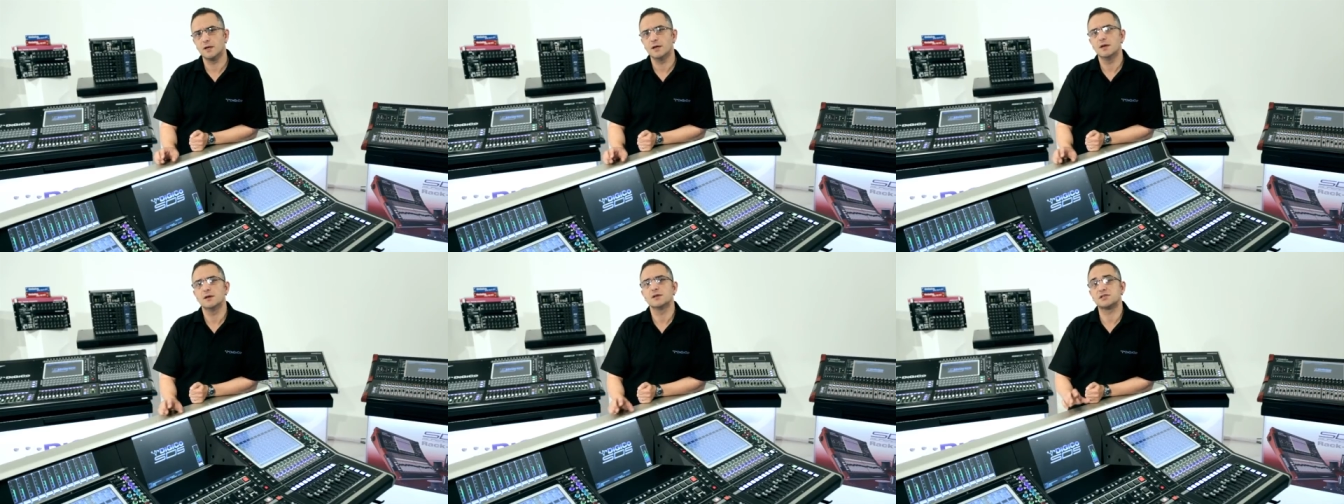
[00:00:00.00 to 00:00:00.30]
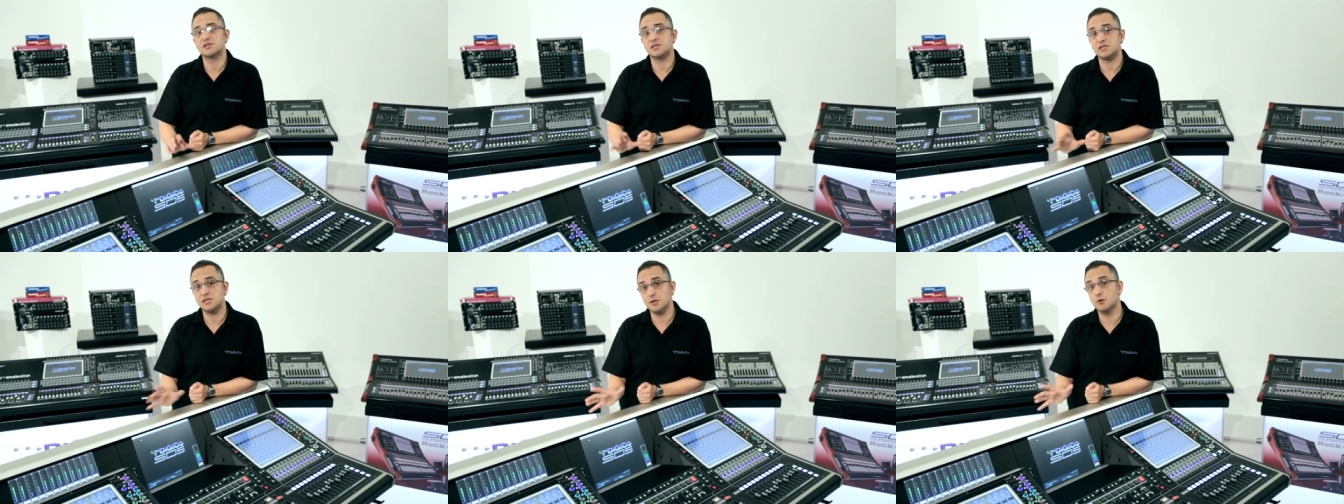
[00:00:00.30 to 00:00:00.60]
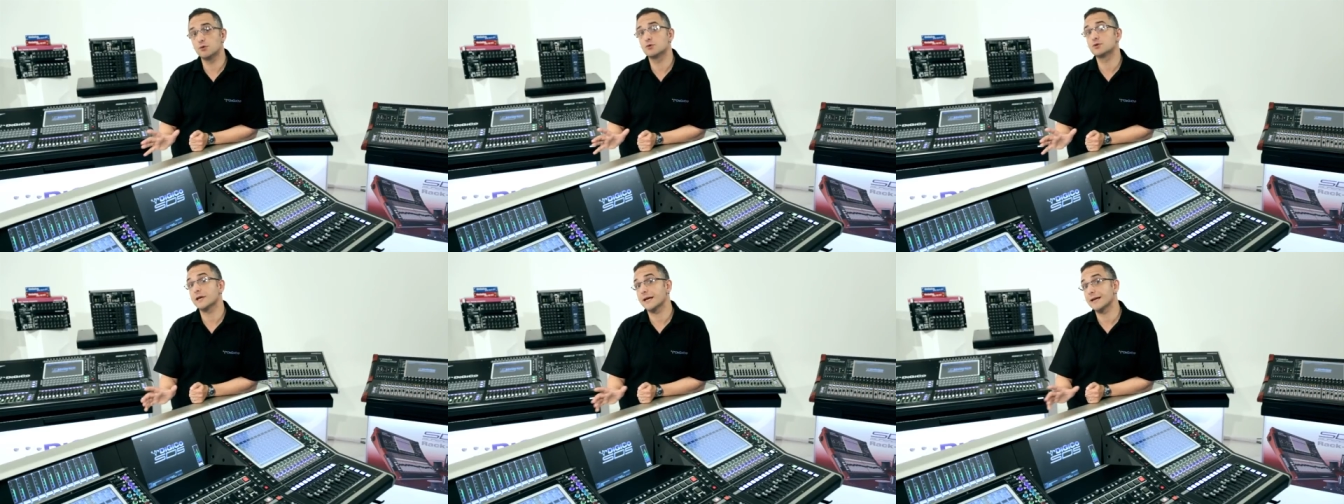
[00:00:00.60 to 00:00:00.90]

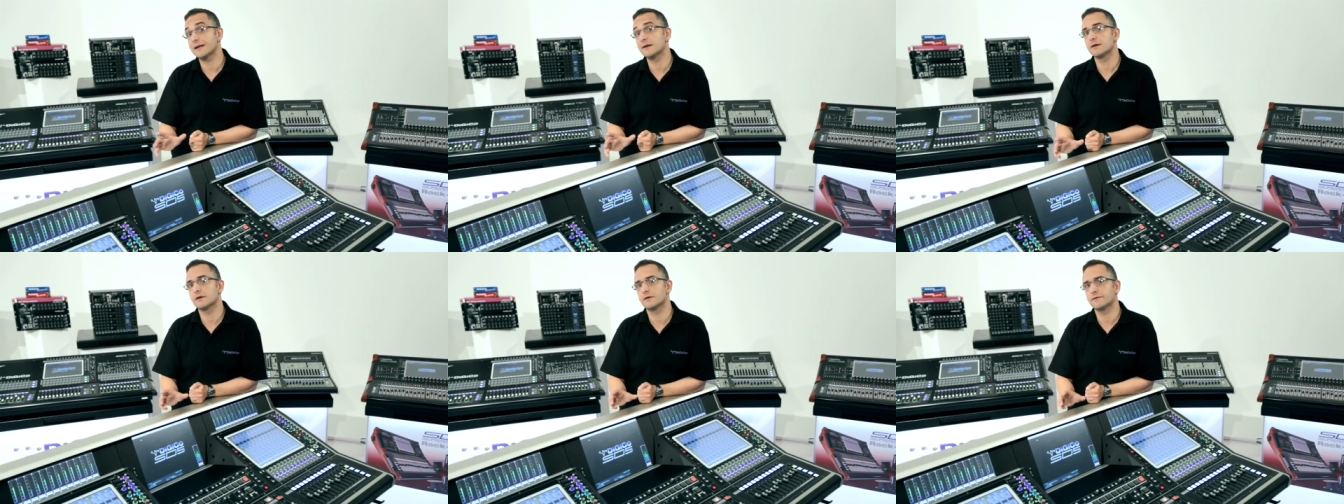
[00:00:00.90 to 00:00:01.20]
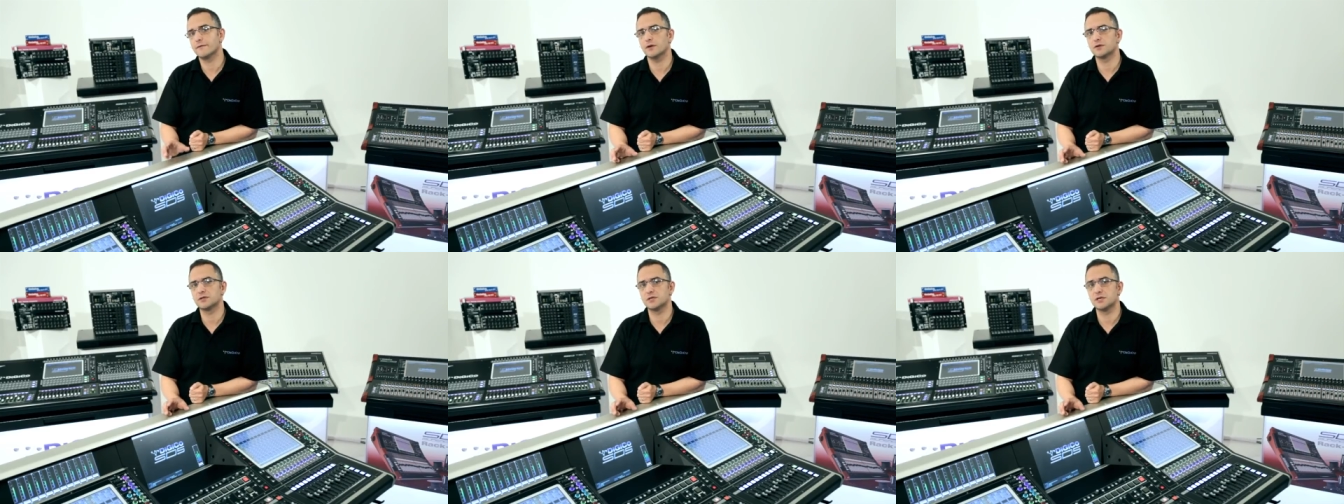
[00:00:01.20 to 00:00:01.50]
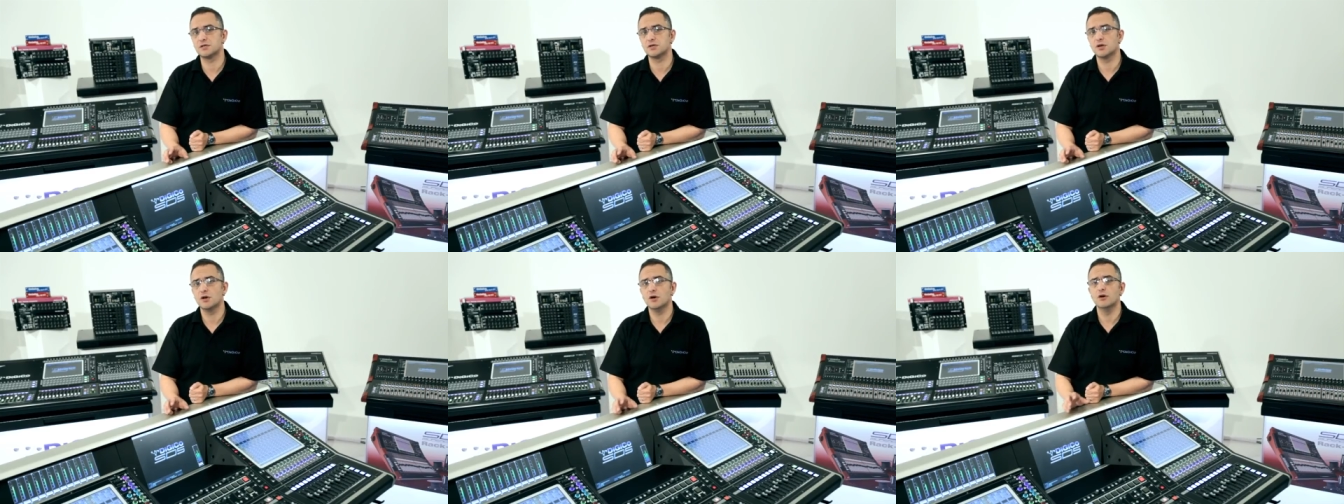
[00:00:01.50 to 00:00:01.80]
still taking
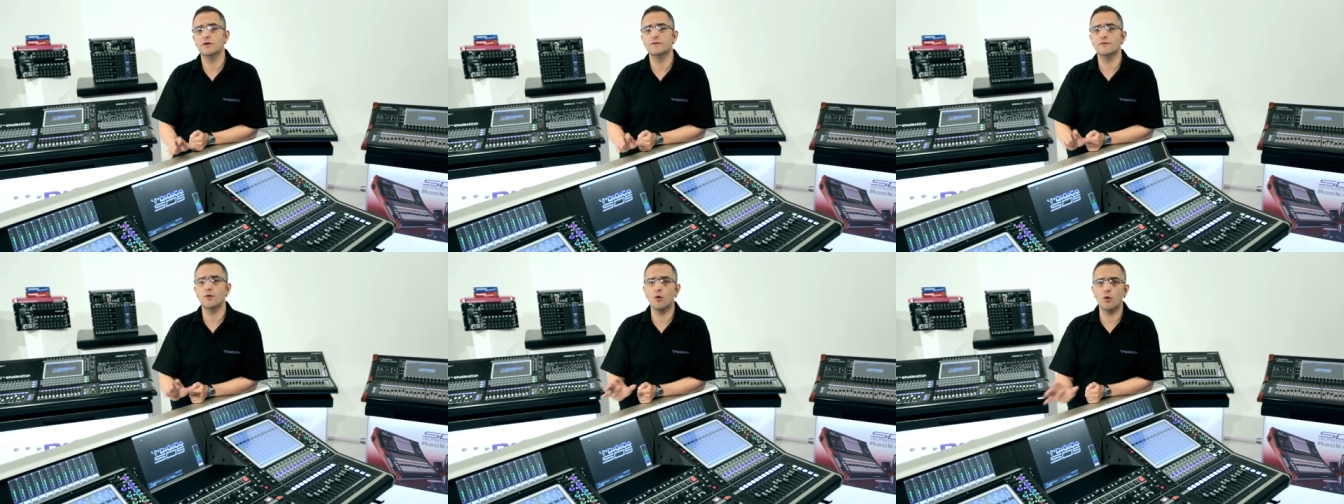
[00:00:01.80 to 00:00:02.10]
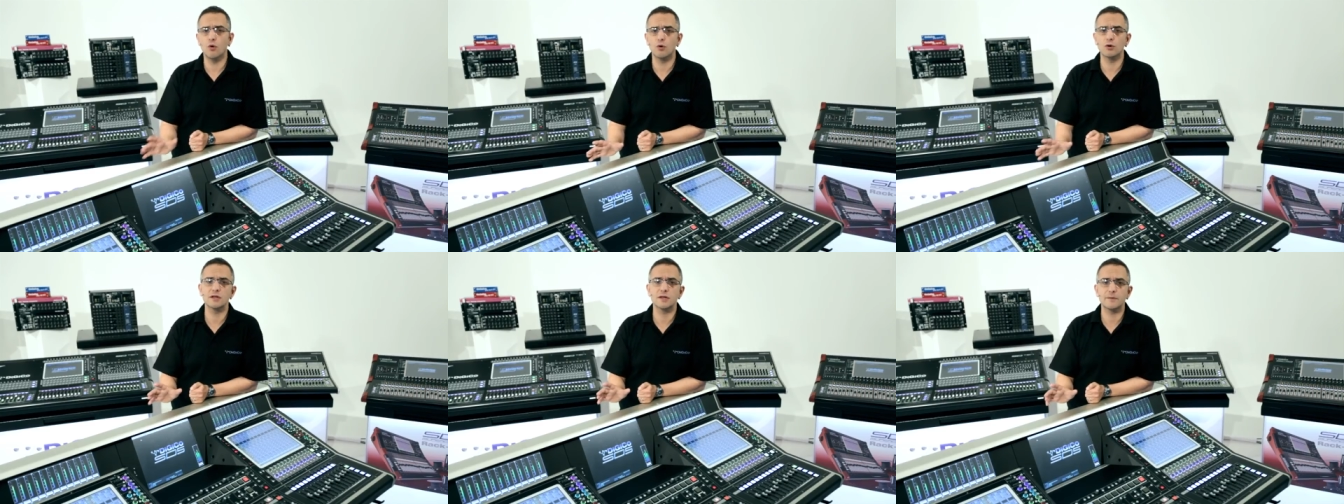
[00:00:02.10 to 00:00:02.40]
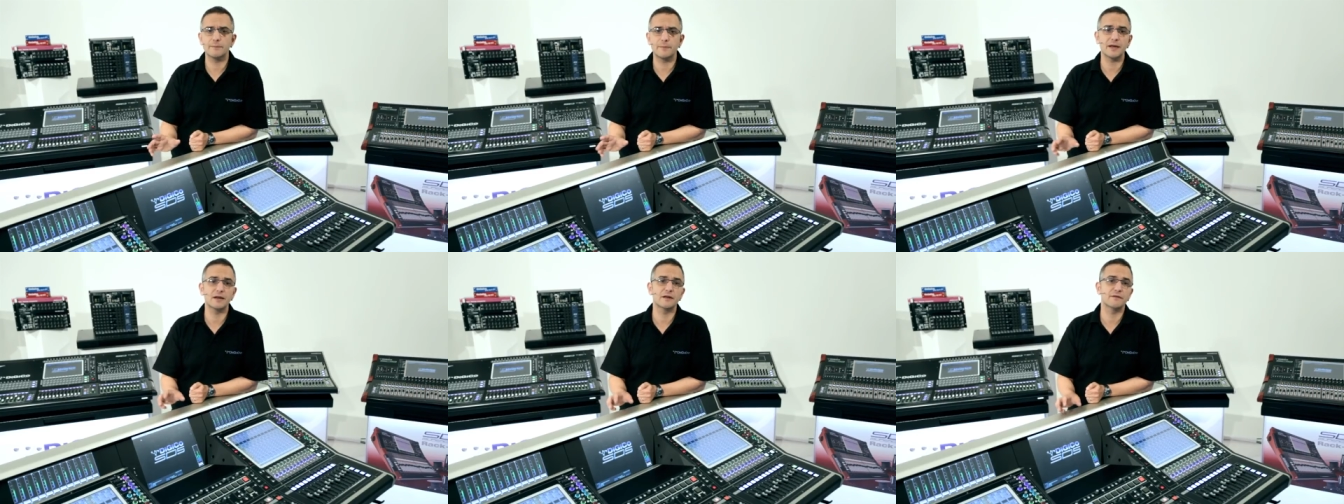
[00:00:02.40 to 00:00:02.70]
advantage of all of the
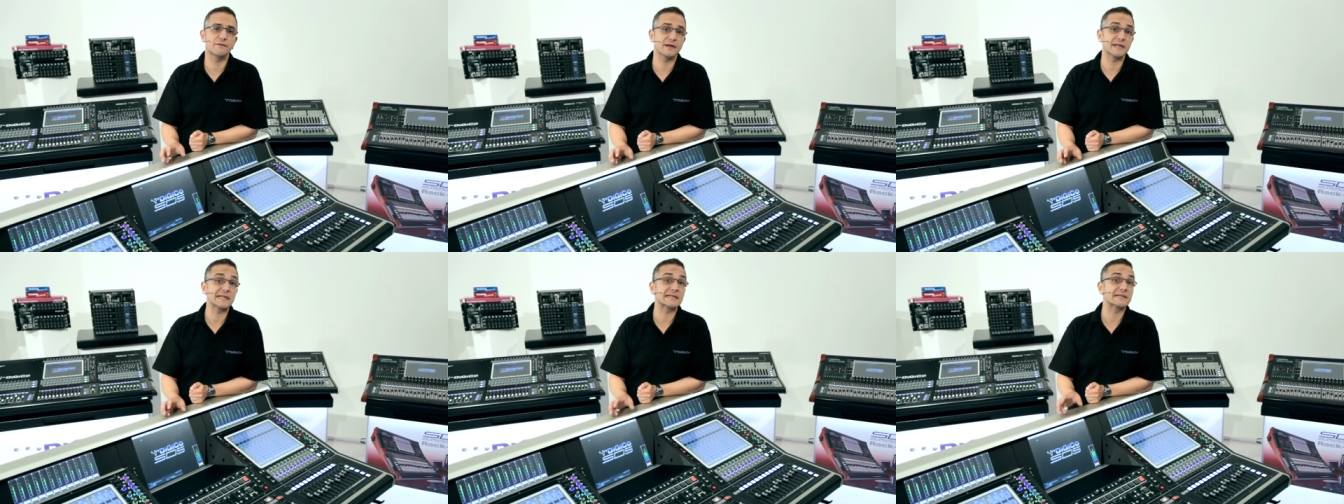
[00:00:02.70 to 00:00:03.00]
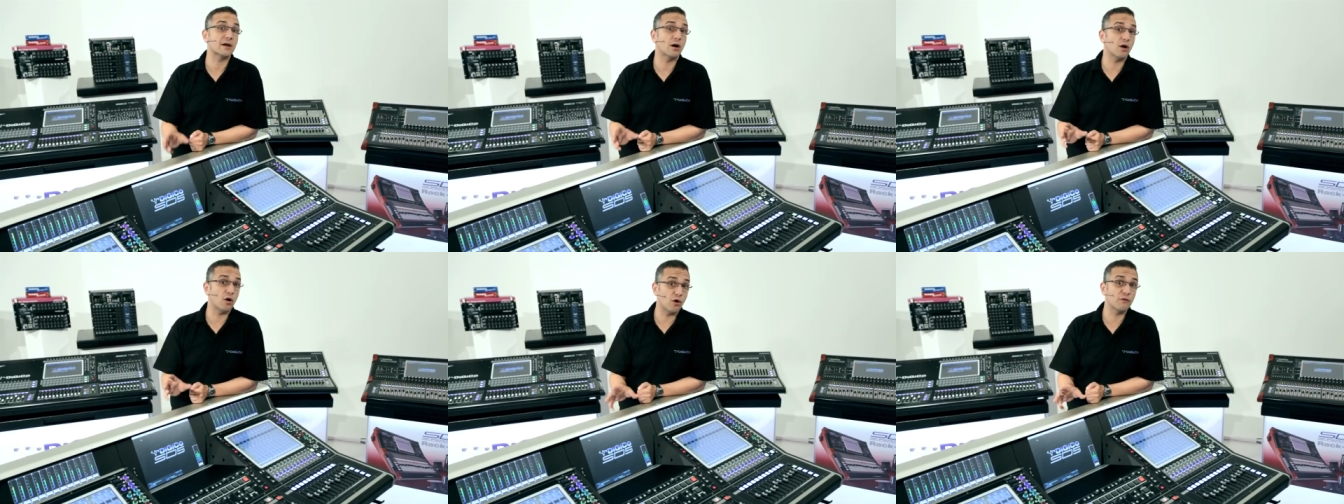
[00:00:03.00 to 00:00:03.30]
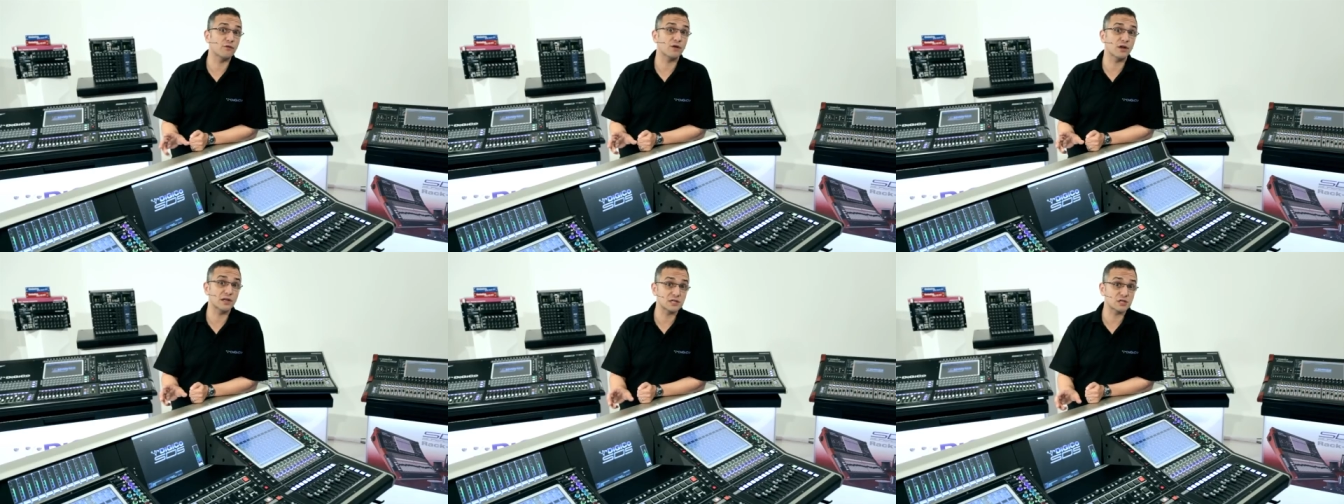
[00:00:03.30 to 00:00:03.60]
benefits our
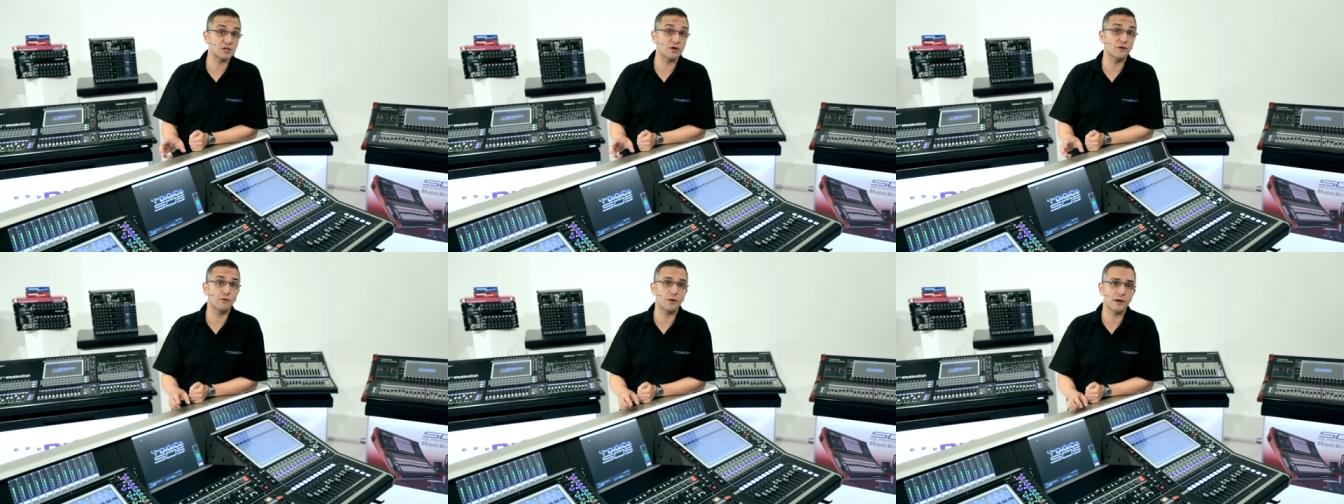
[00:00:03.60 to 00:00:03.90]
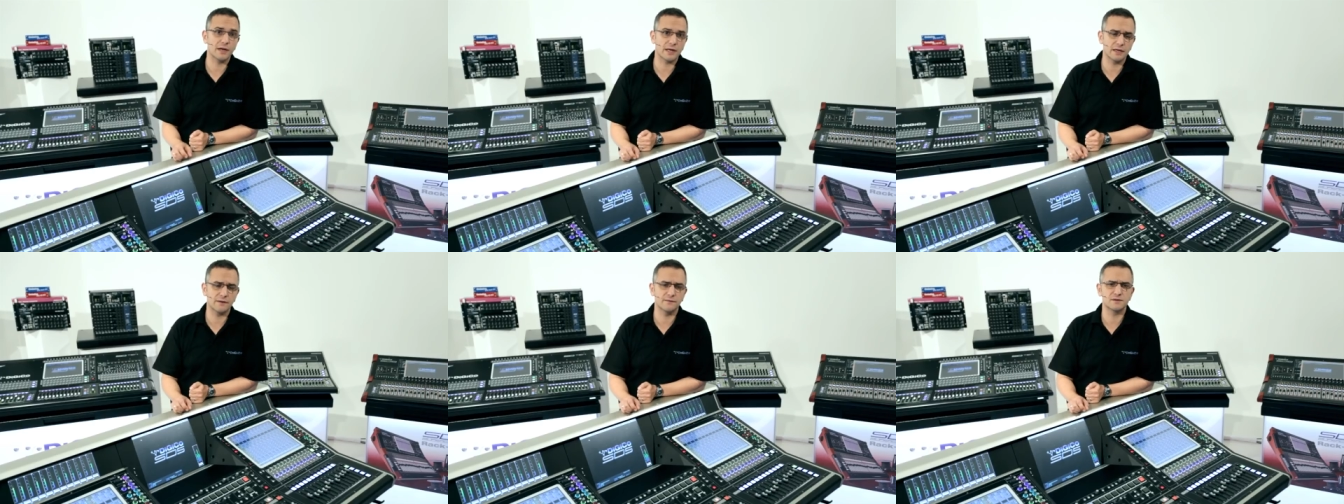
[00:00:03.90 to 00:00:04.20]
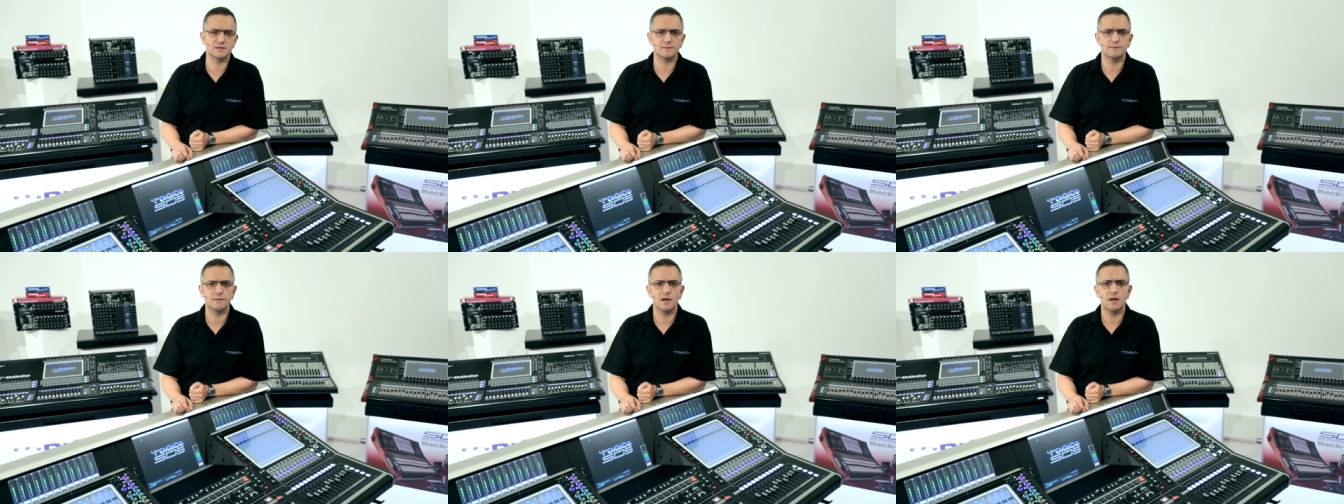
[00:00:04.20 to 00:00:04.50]
offline software
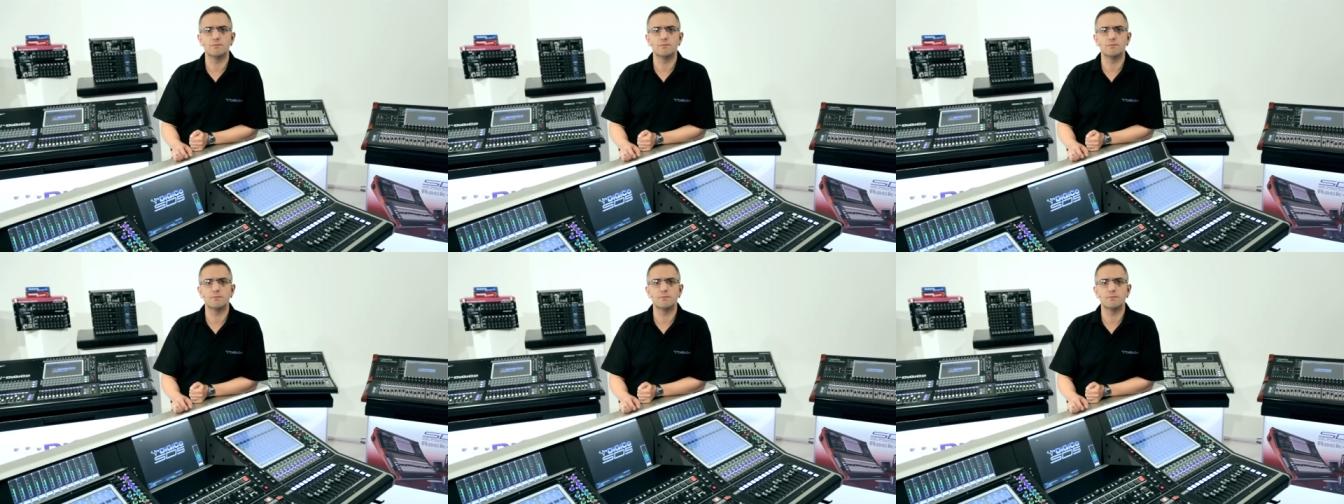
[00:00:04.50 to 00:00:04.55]
gives